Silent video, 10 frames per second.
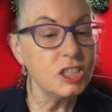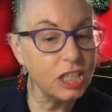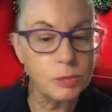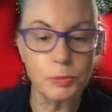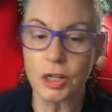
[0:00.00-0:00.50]

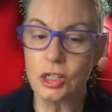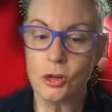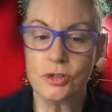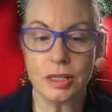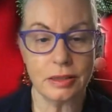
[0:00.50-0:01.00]
Just by
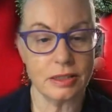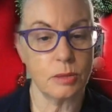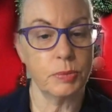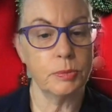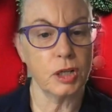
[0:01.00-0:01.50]
using this
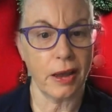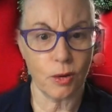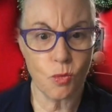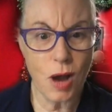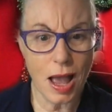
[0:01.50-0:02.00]
and people
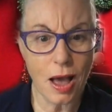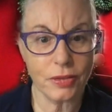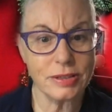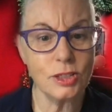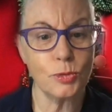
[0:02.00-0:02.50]
going, wow,
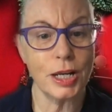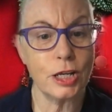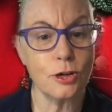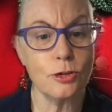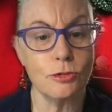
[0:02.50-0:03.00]
this is really
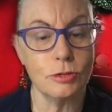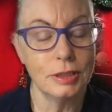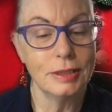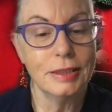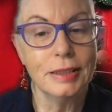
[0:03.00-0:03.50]
cool.
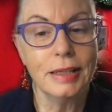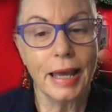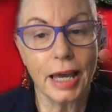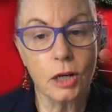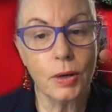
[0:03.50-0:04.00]

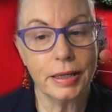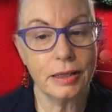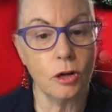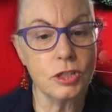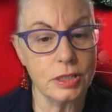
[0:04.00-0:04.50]
How do I
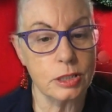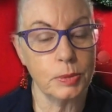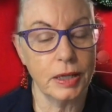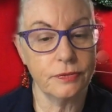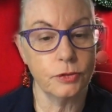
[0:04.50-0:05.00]
get onto this
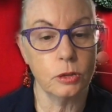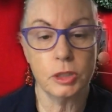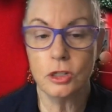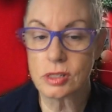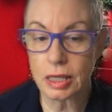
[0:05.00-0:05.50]
platform?
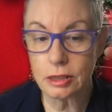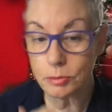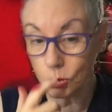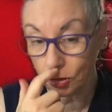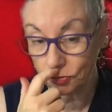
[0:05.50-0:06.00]
And you send
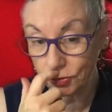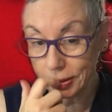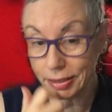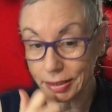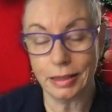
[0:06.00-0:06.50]
them your
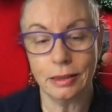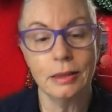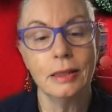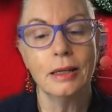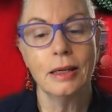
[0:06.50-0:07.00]
affiliate link.
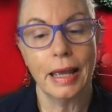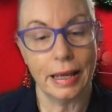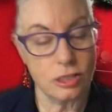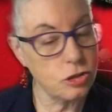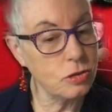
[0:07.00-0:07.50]

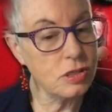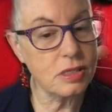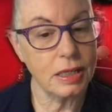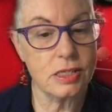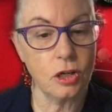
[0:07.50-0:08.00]
As soon
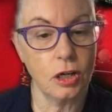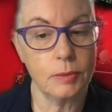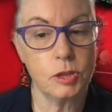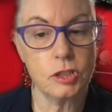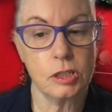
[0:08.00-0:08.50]
as they sign
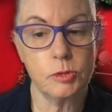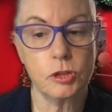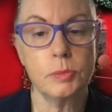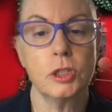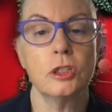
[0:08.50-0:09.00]
up to a
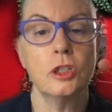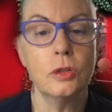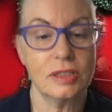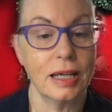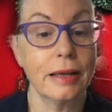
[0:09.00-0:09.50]
subscription,
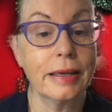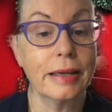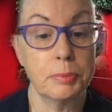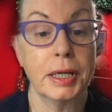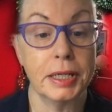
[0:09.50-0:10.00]
you start
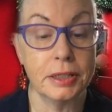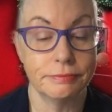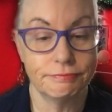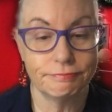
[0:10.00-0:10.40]
getting paid.